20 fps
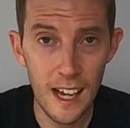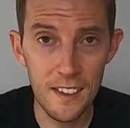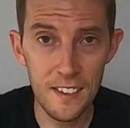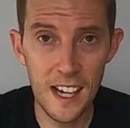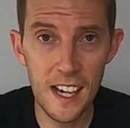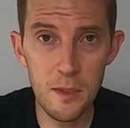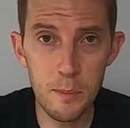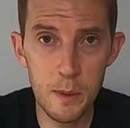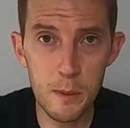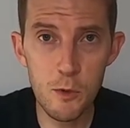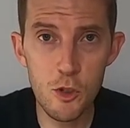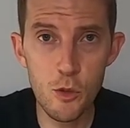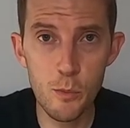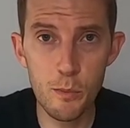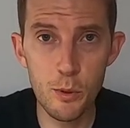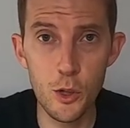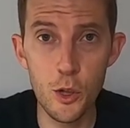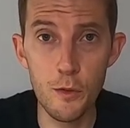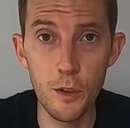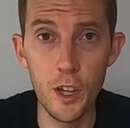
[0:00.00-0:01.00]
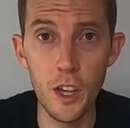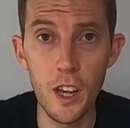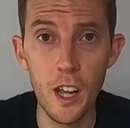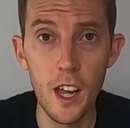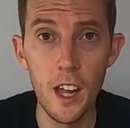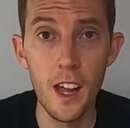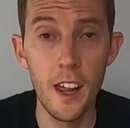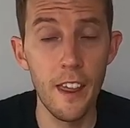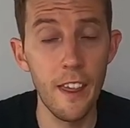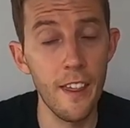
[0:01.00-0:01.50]
as it has been
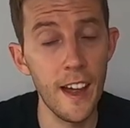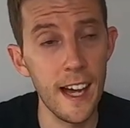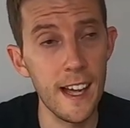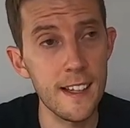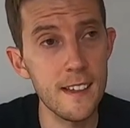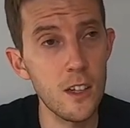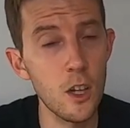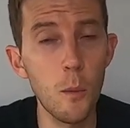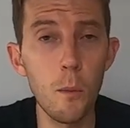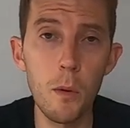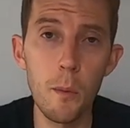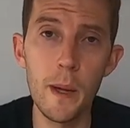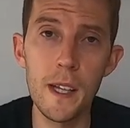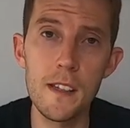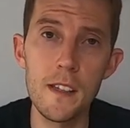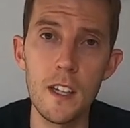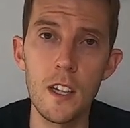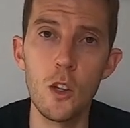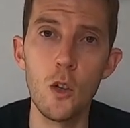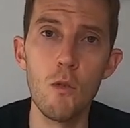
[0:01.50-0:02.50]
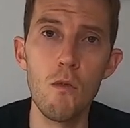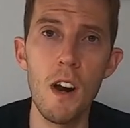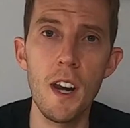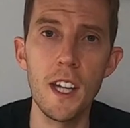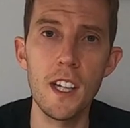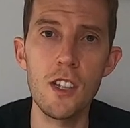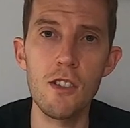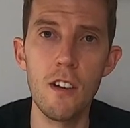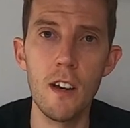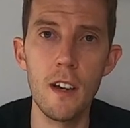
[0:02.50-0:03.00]
proven that complementing your
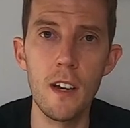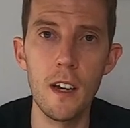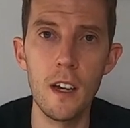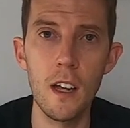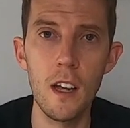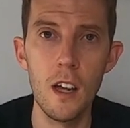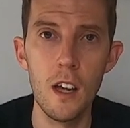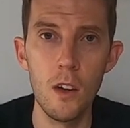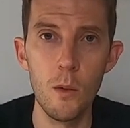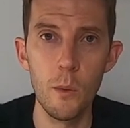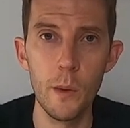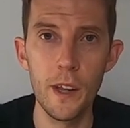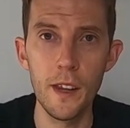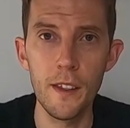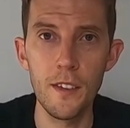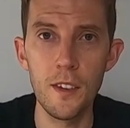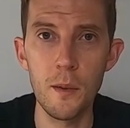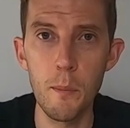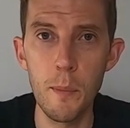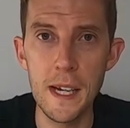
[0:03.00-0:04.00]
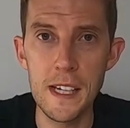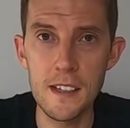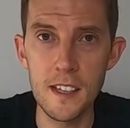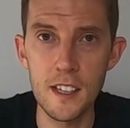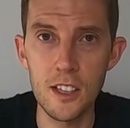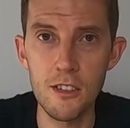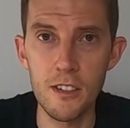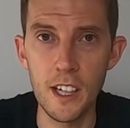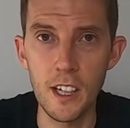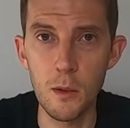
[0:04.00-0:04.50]
running training with some
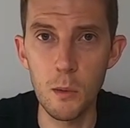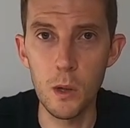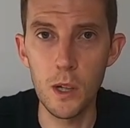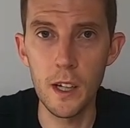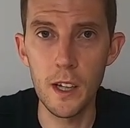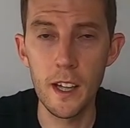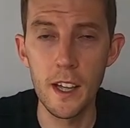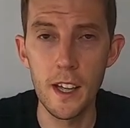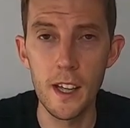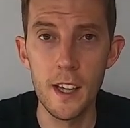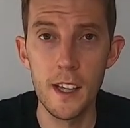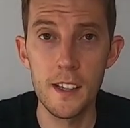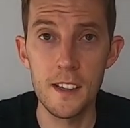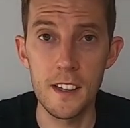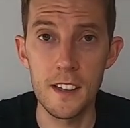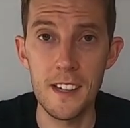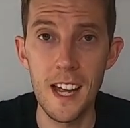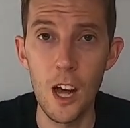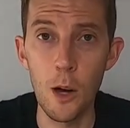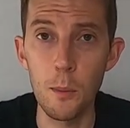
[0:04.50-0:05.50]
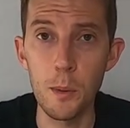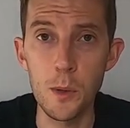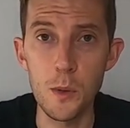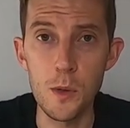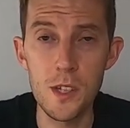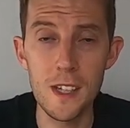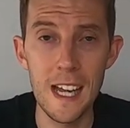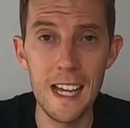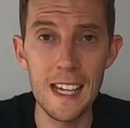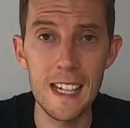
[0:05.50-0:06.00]
basic strength work does help
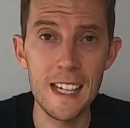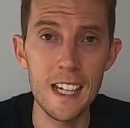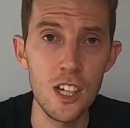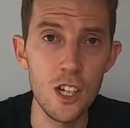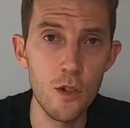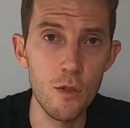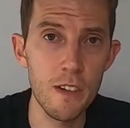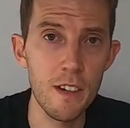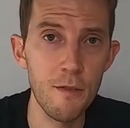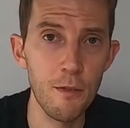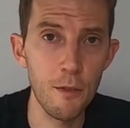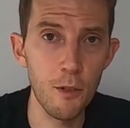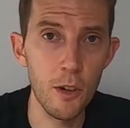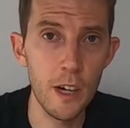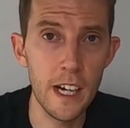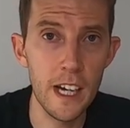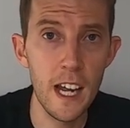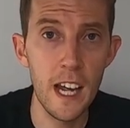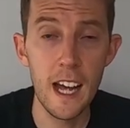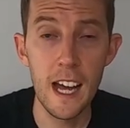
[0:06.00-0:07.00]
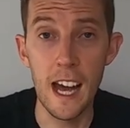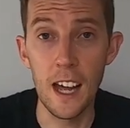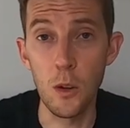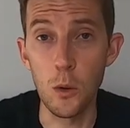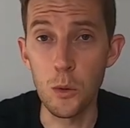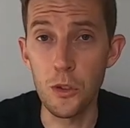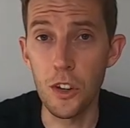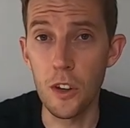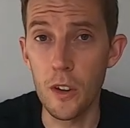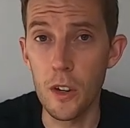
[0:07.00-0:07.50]
you stay injury free and
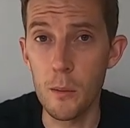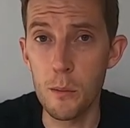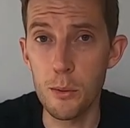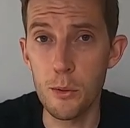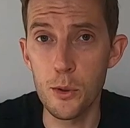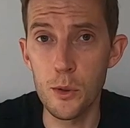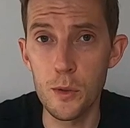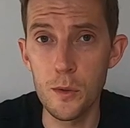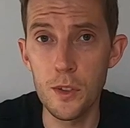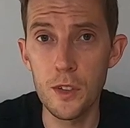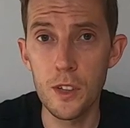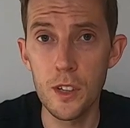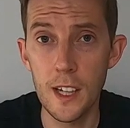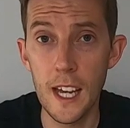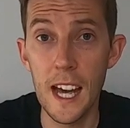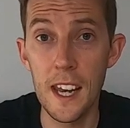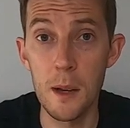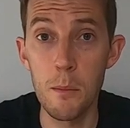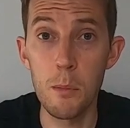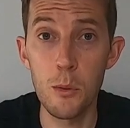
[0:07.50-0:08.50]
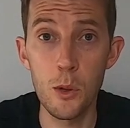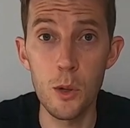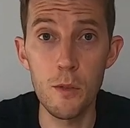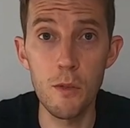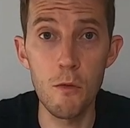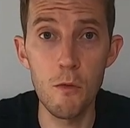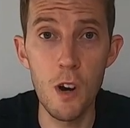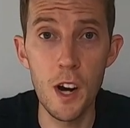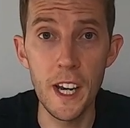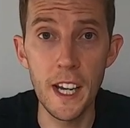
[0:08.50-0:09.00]
also can
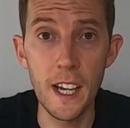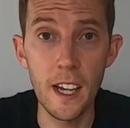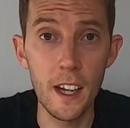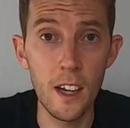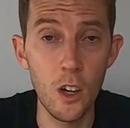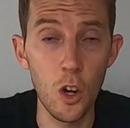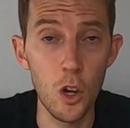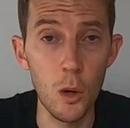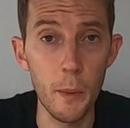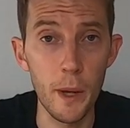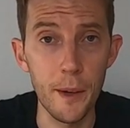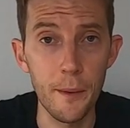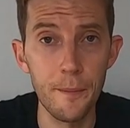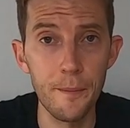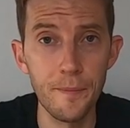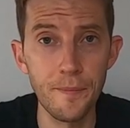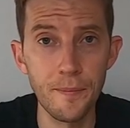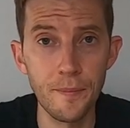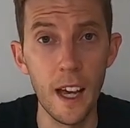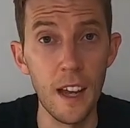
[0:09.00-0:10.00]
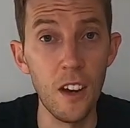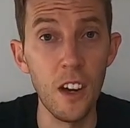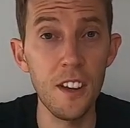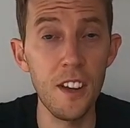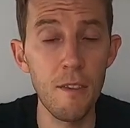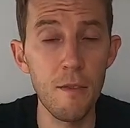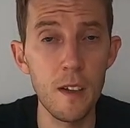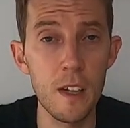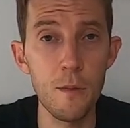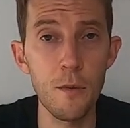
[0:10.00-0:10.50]
improve running economy. And I
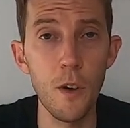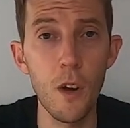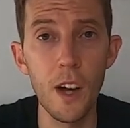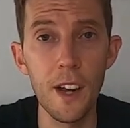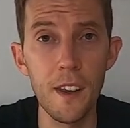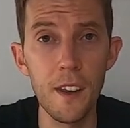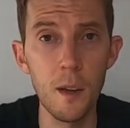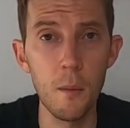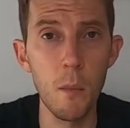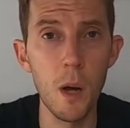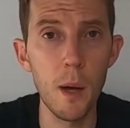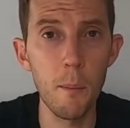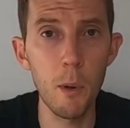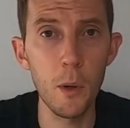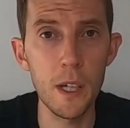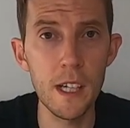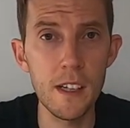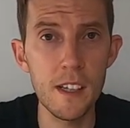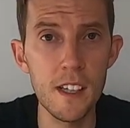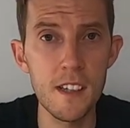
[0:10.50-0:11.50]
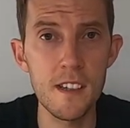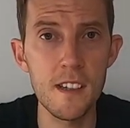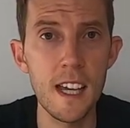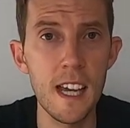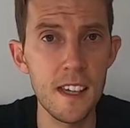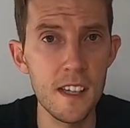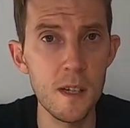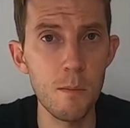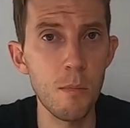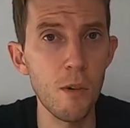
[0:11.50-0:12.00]
definitely find that my body does
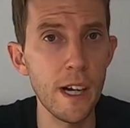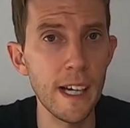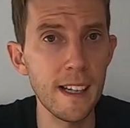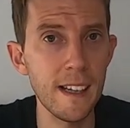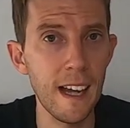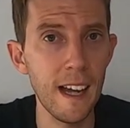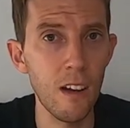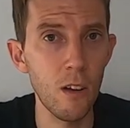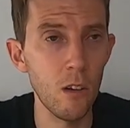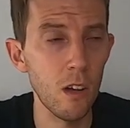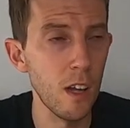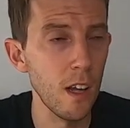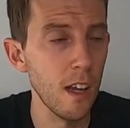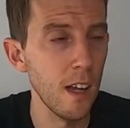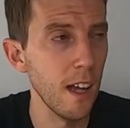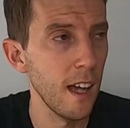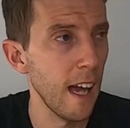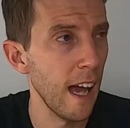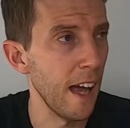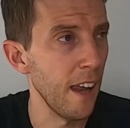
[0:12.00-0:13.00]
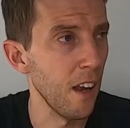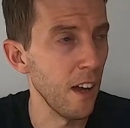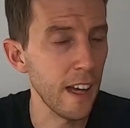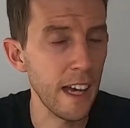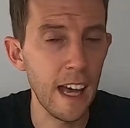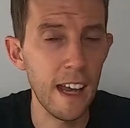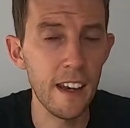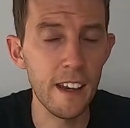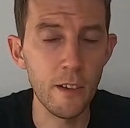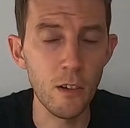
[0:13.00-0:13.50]
tend to break down and I
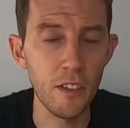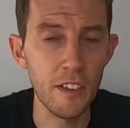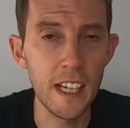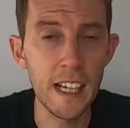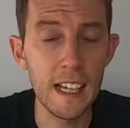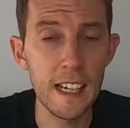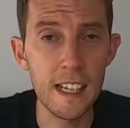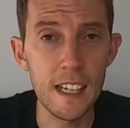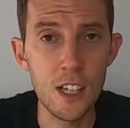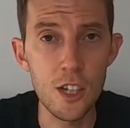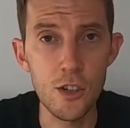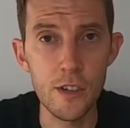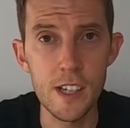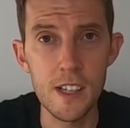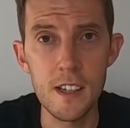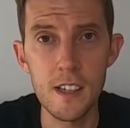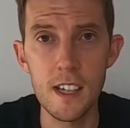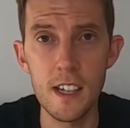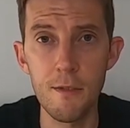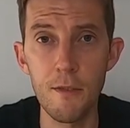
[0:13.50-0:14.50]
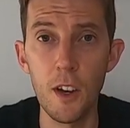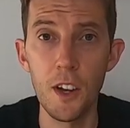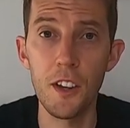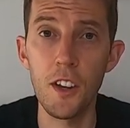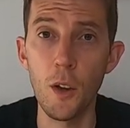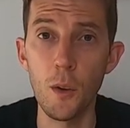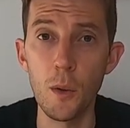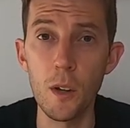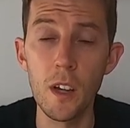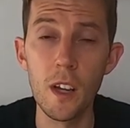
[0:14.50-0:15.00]
get little niggly injuries if I
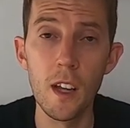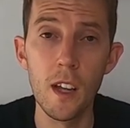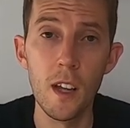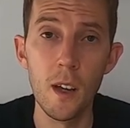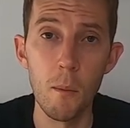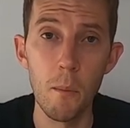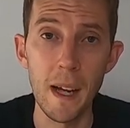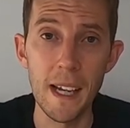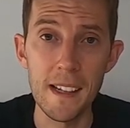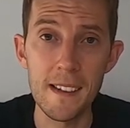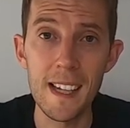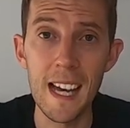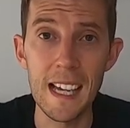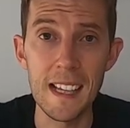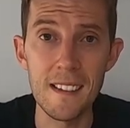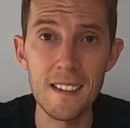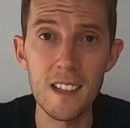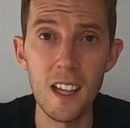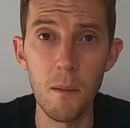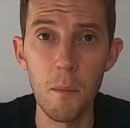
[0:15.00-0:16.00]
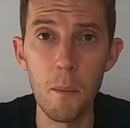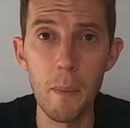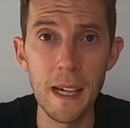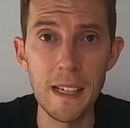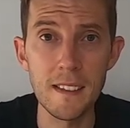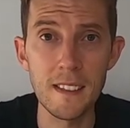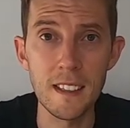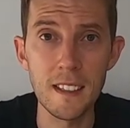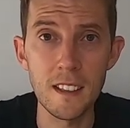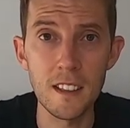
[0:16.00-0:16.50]
don't maintain some
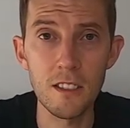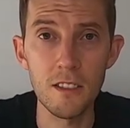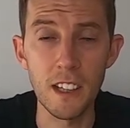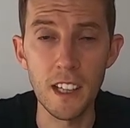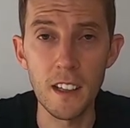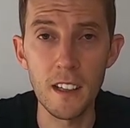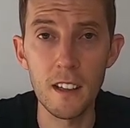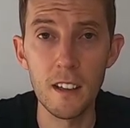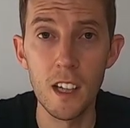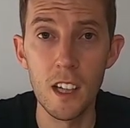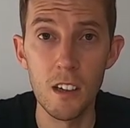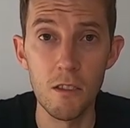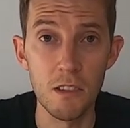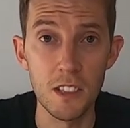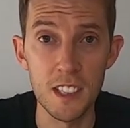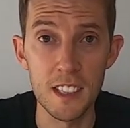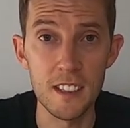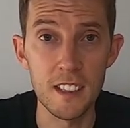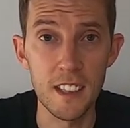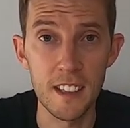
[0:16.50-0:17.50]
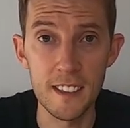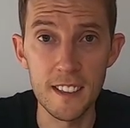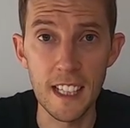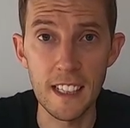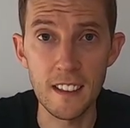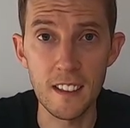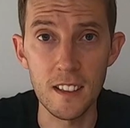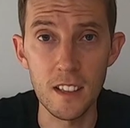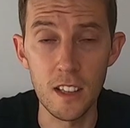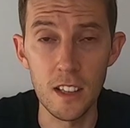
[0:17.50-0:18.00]
basic strength resistance
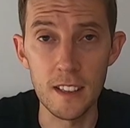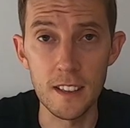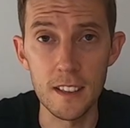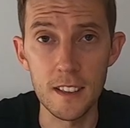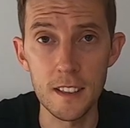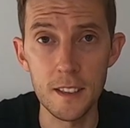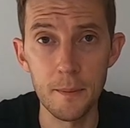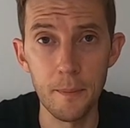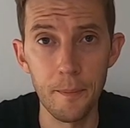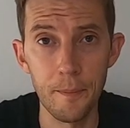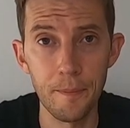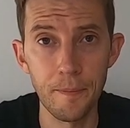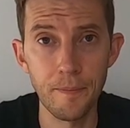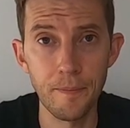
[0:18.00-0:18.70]
exercises.